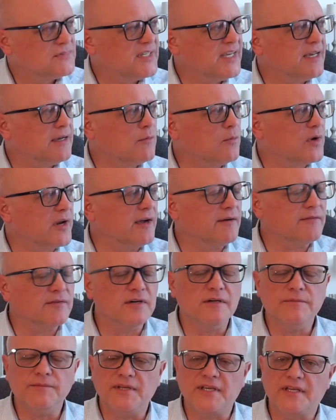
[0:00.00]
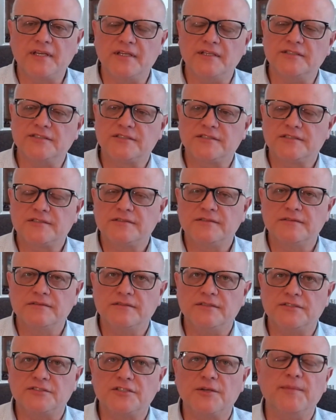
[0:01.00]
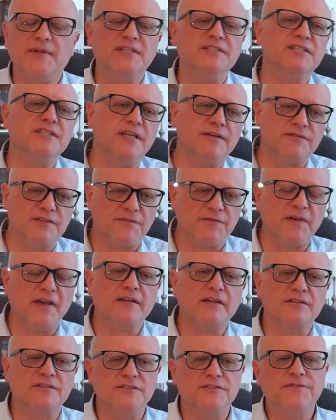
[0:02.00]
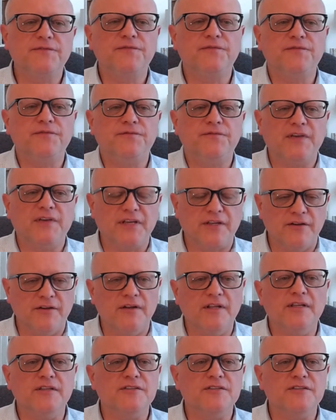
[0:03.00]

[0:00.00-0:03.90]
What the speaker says: yeah, whatever, because there's so many safety factors figured